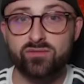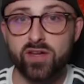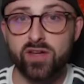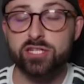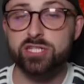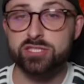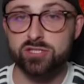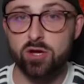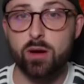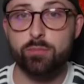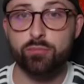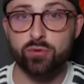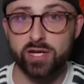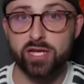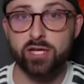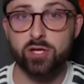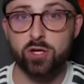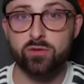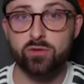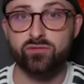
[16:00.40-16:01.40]
The fixtures are
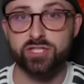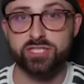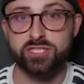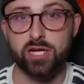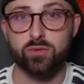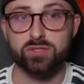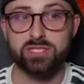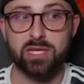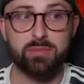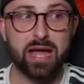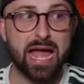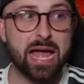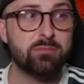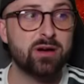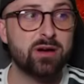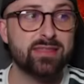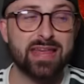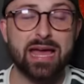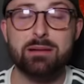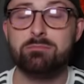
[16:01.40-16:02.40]
pretty good for Chelsea, but
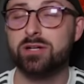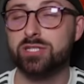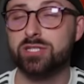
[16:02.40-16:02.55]
am I that